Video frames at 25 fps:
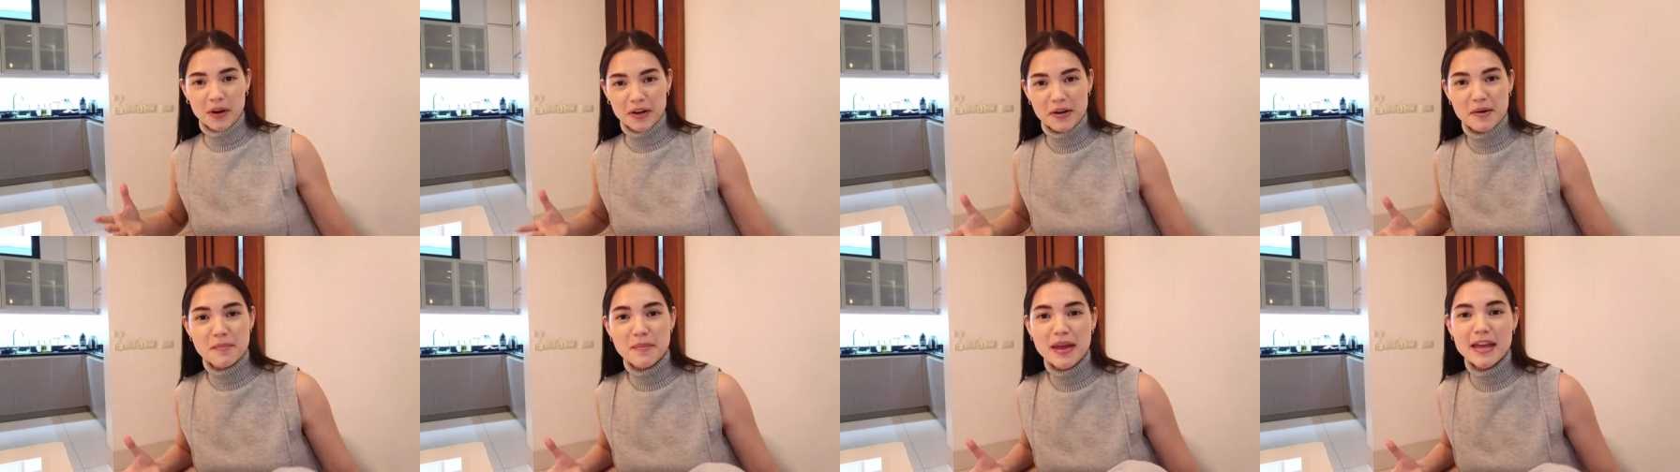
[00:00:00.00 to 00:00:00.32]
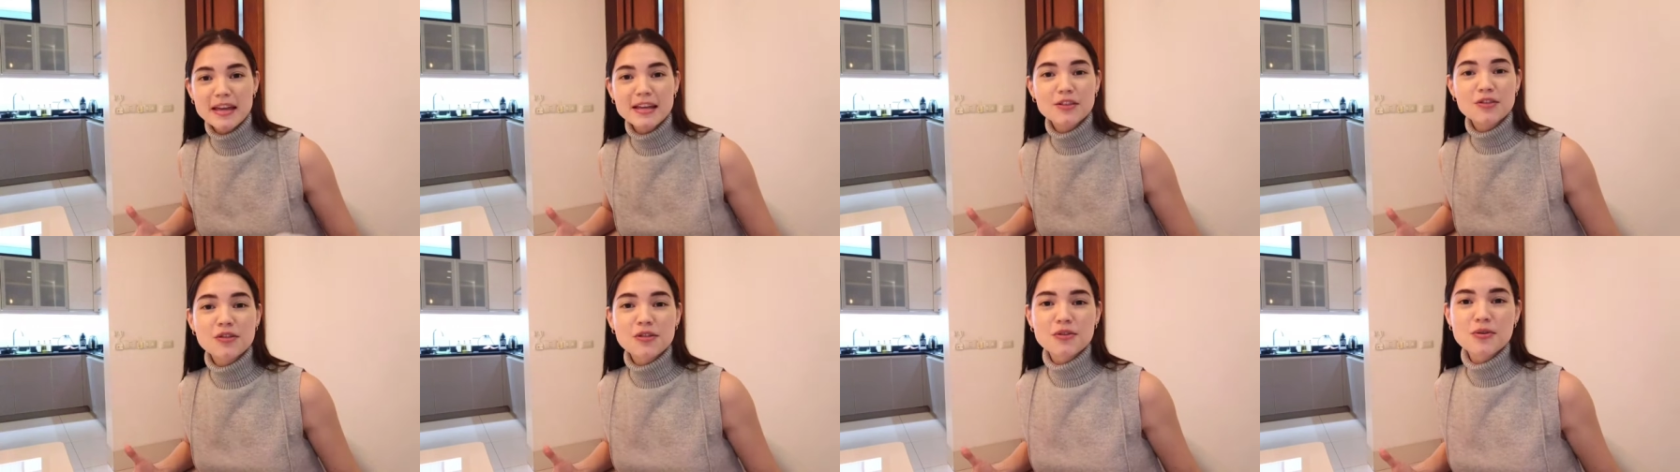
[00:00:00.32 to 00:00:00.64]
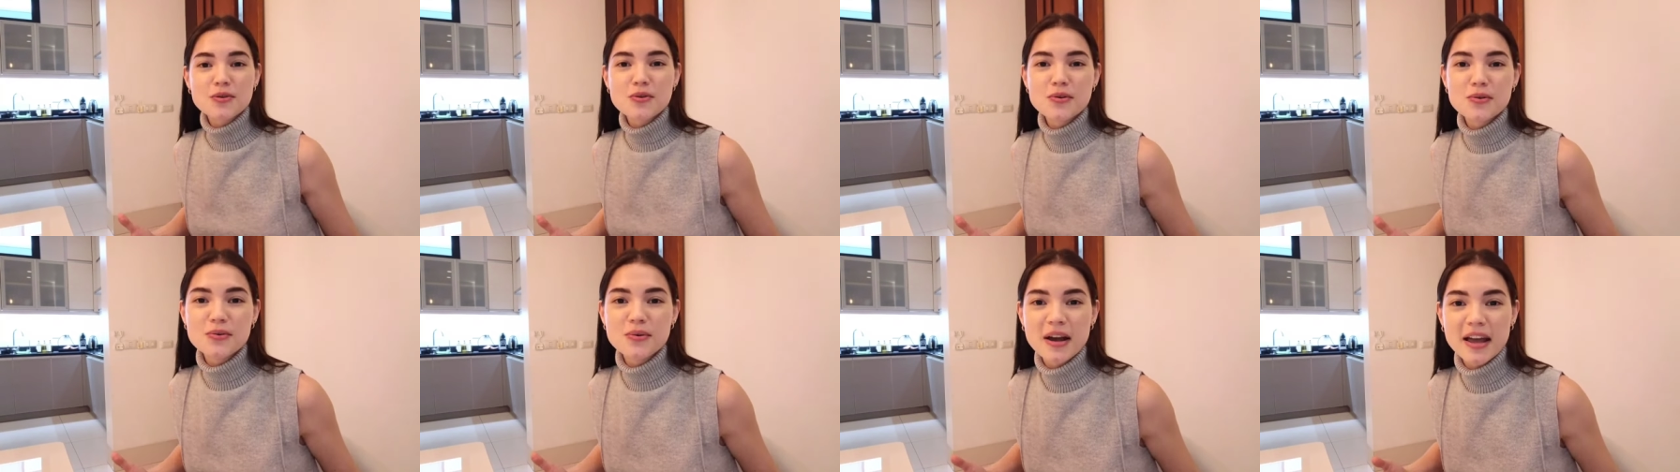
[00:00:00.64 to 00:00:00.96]
We're gonna make it
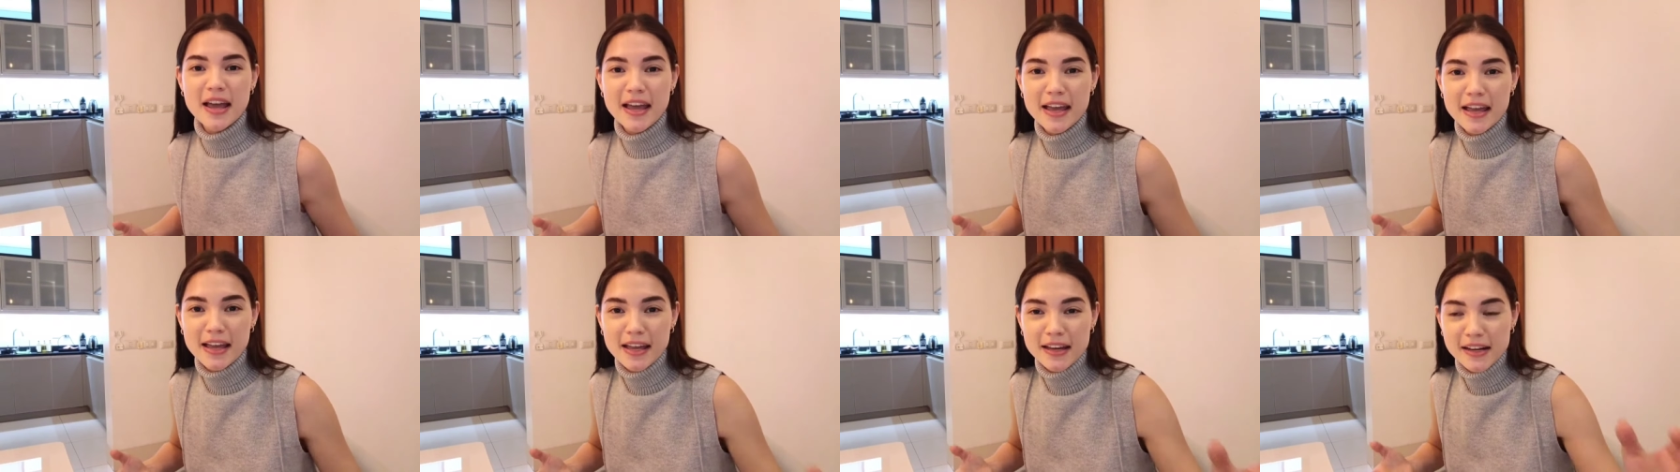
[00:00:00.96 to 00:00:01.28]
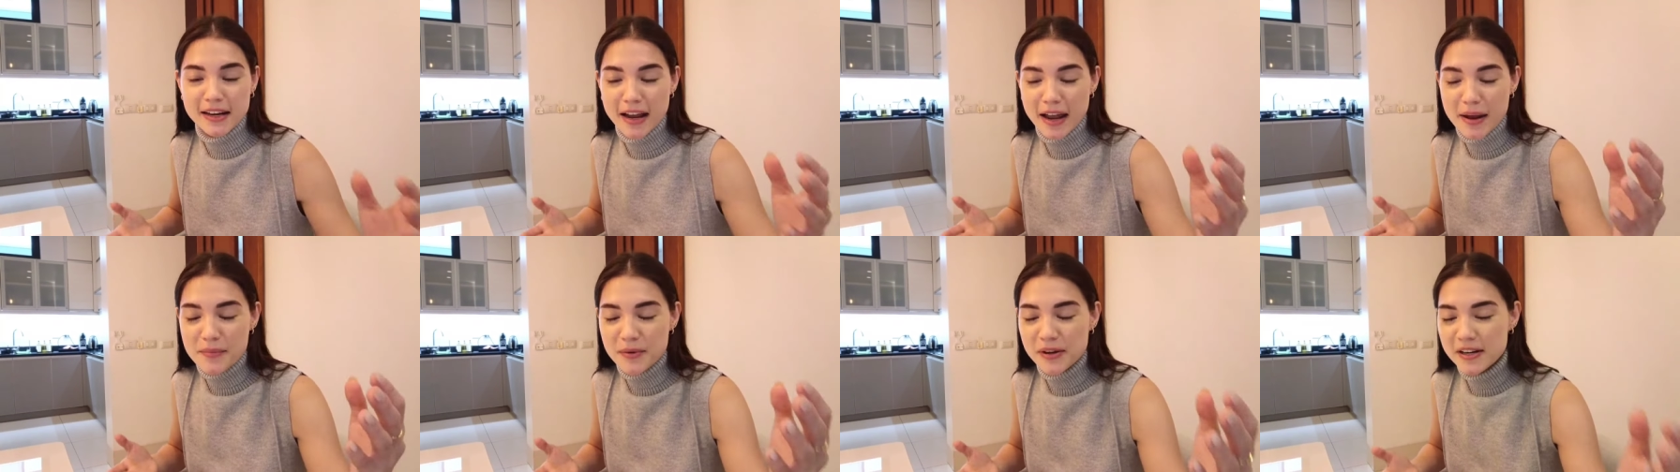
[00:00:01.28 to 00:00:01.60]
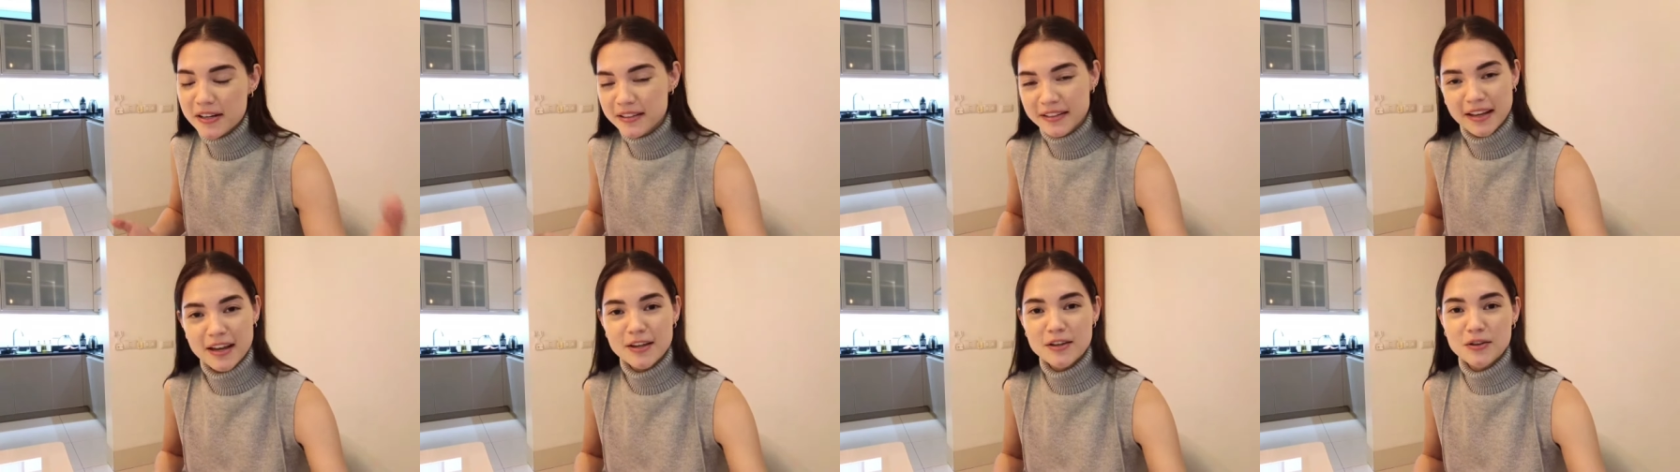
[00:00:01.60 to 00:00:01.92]
through and I'm
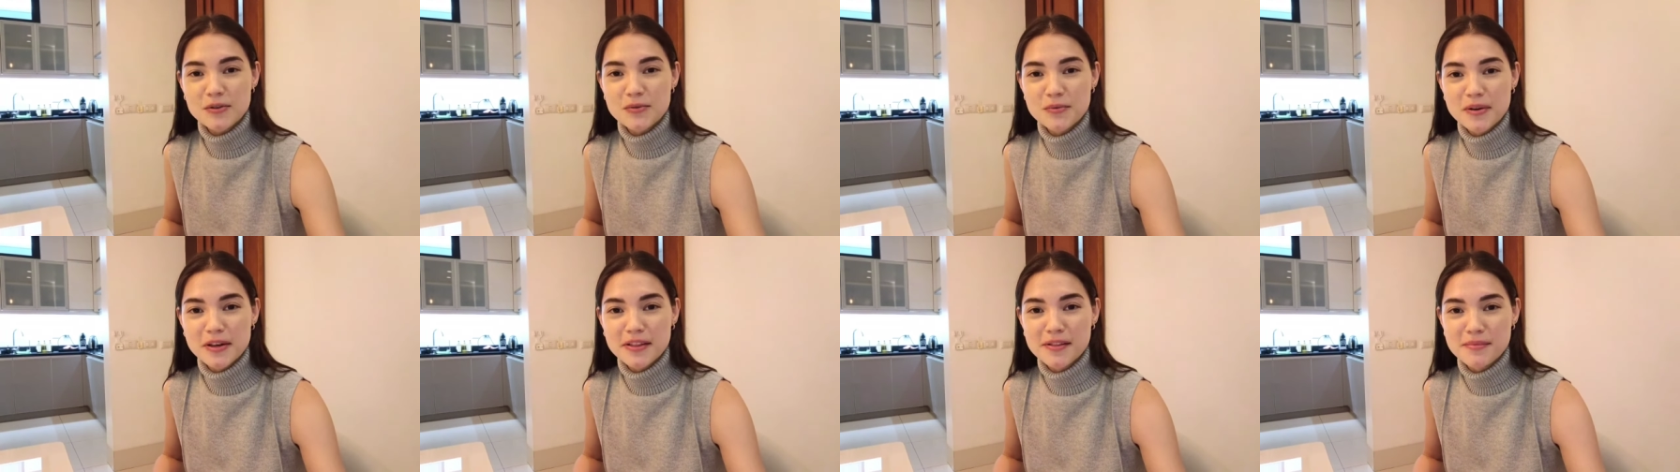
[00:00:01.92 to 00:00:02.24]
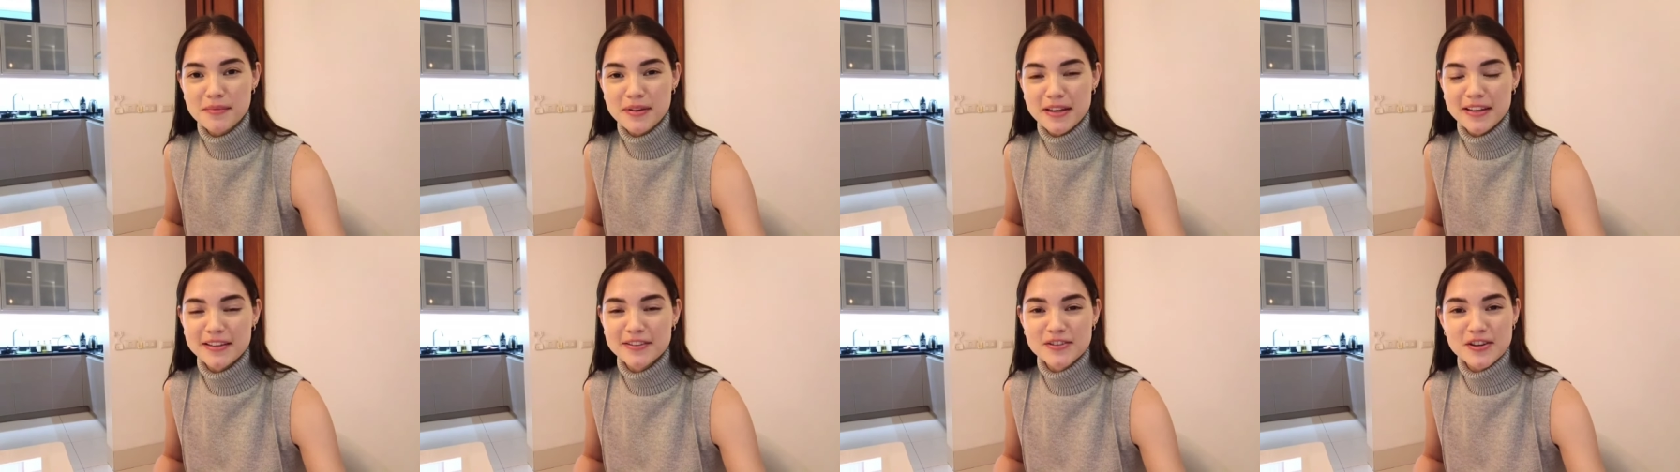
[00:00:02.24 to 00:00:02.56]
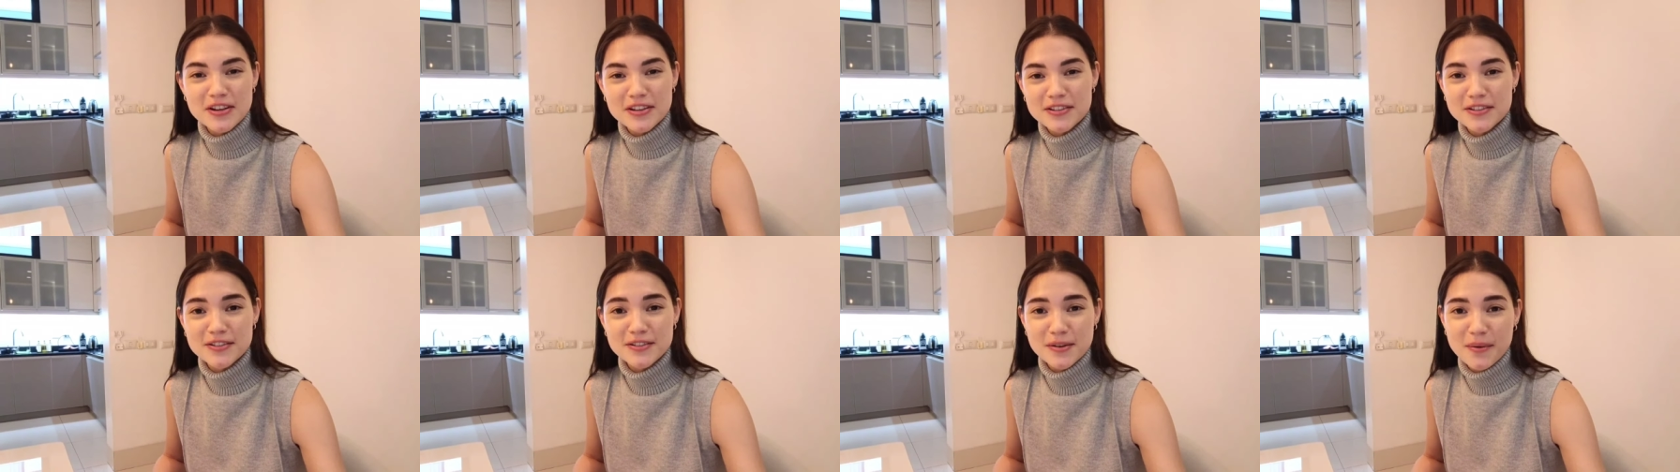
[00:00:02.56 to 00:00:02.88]
gonna take you with me
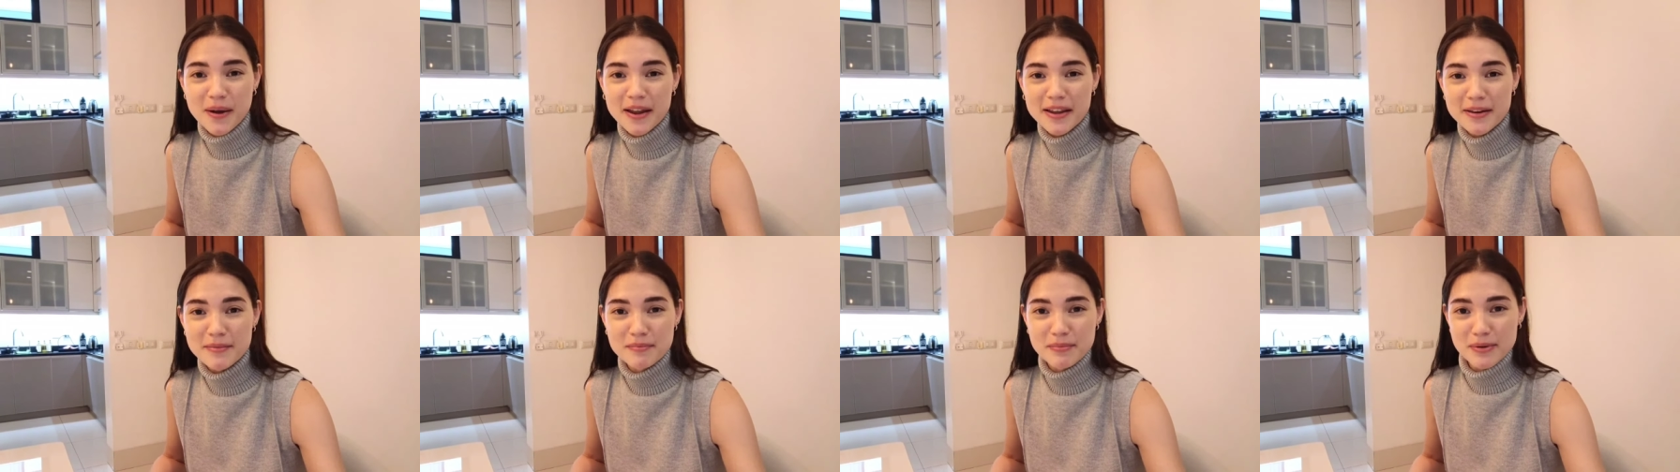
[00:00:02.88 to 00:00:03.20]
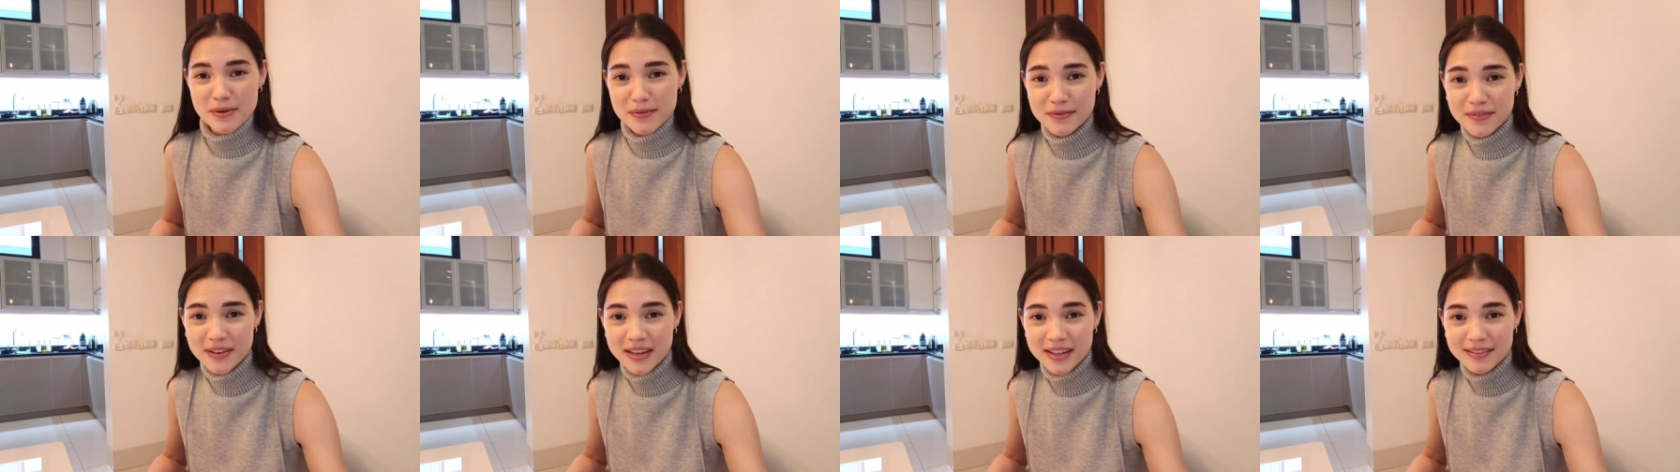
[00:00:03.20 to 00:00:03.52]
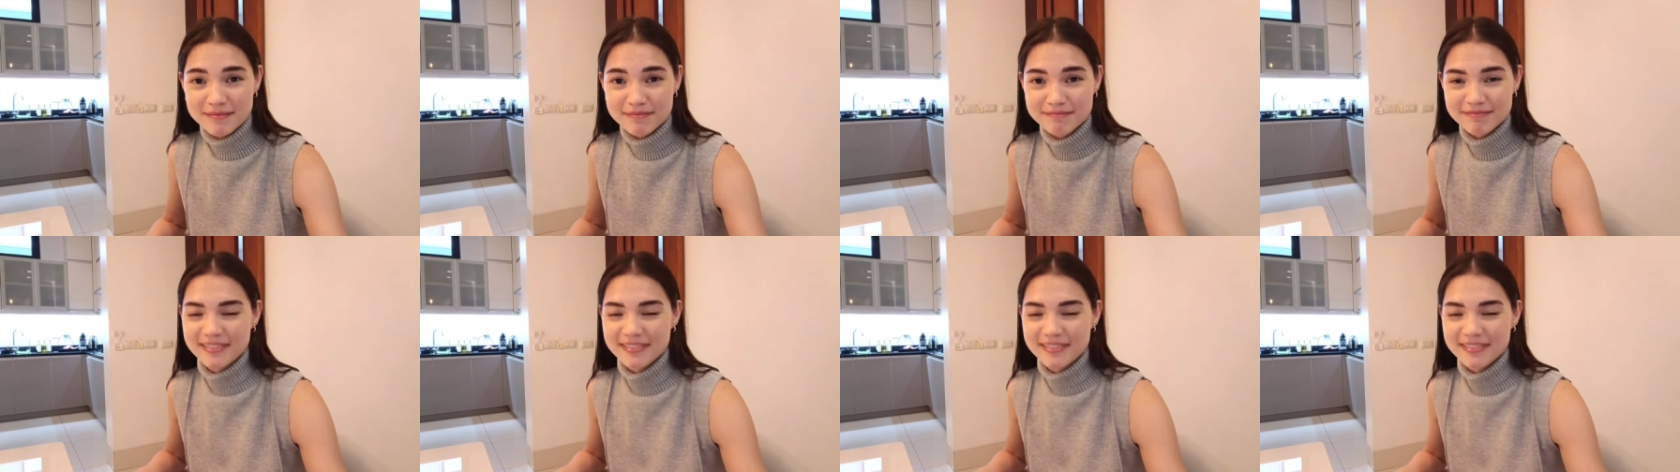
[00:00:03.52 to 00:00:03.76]
just so I can prove it.